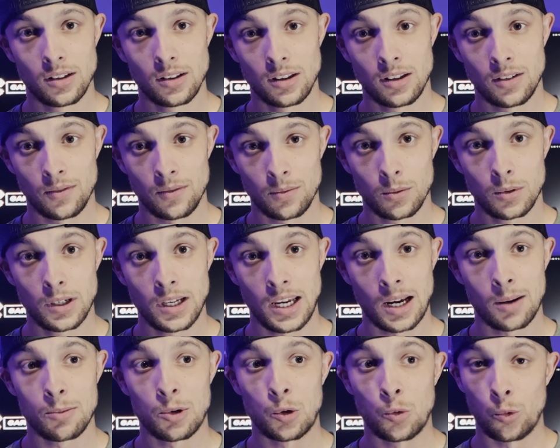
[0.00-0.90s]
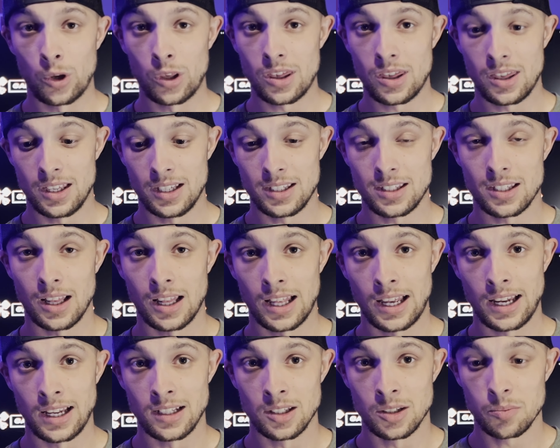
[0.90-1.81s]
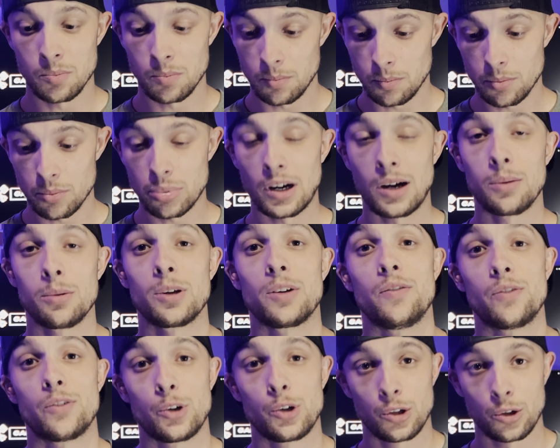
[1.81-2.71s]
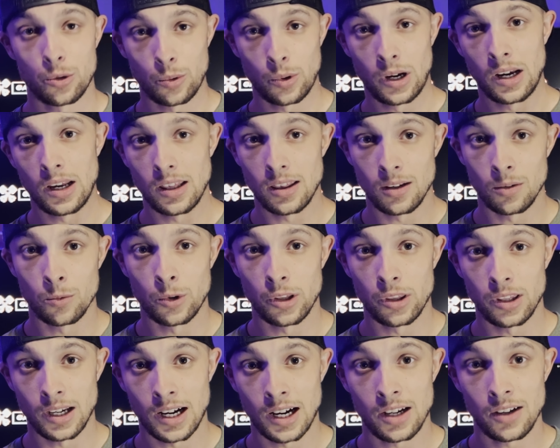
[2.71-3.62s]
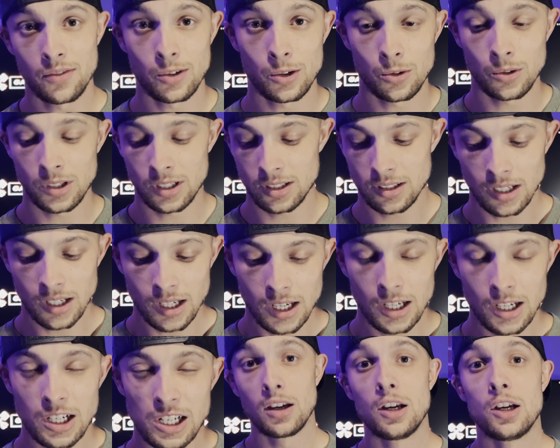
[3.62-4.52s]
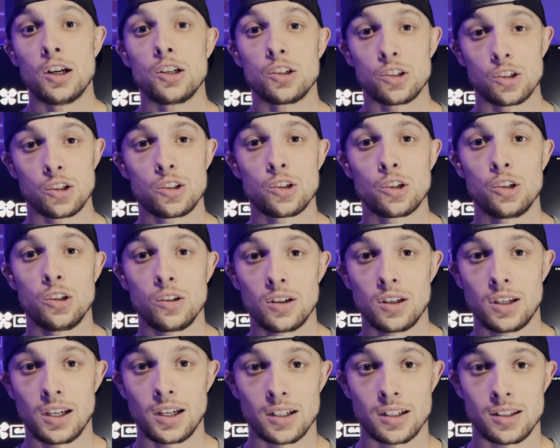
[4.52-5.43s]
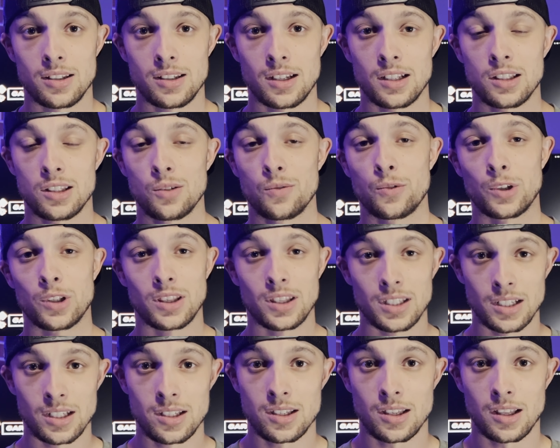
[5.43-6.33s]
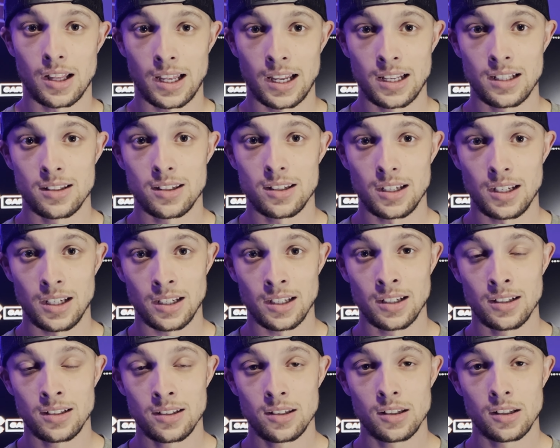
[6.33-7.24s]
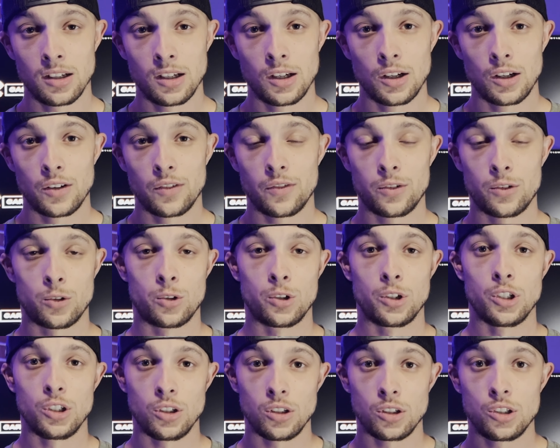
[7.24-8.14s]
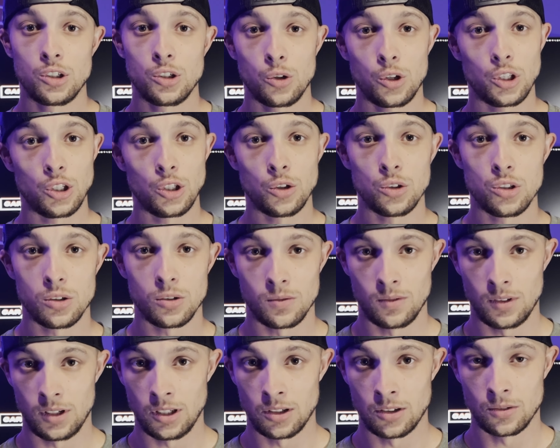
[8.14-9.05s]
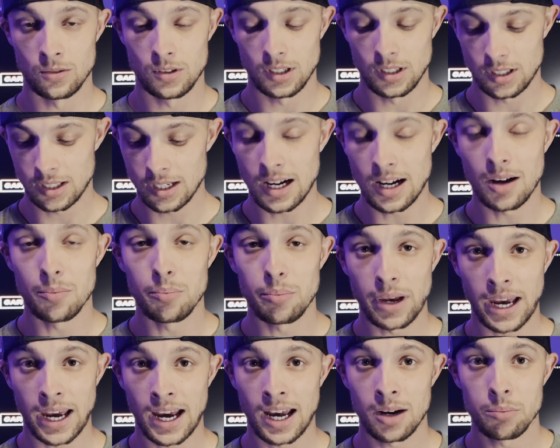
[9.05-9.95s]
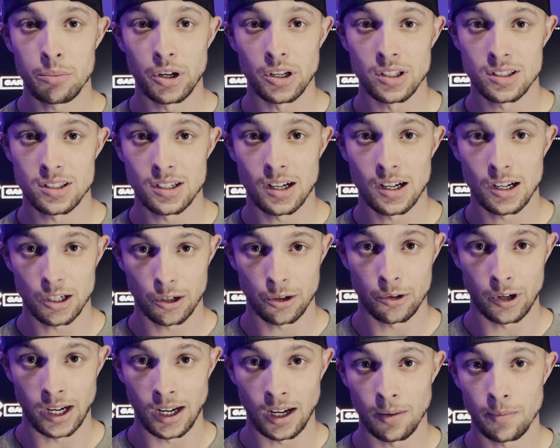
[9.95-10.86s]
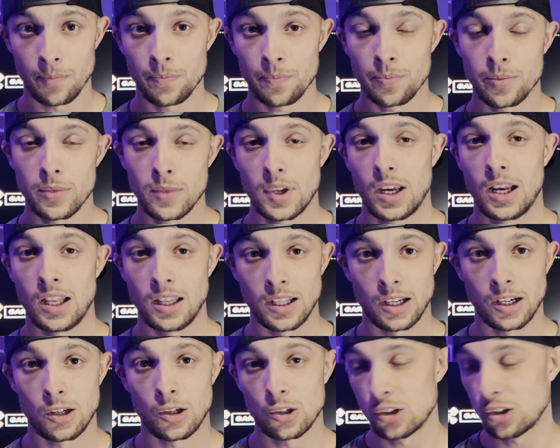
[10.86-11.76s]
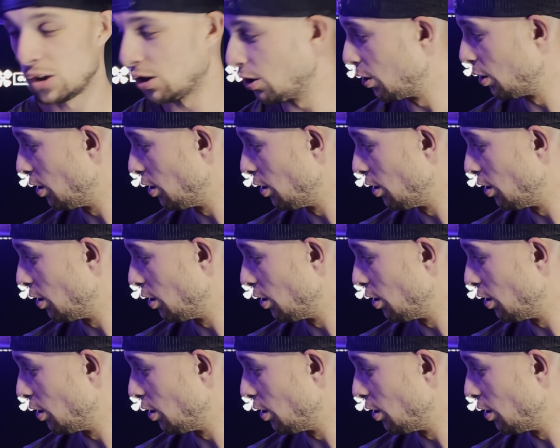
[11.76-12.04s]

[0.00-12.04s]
the camera with this lens, probably further away than where the iPhone is, just so you can get a sense of what this lens is for shooting YouTube videos. It's not bad, but it's not great. And then I'll show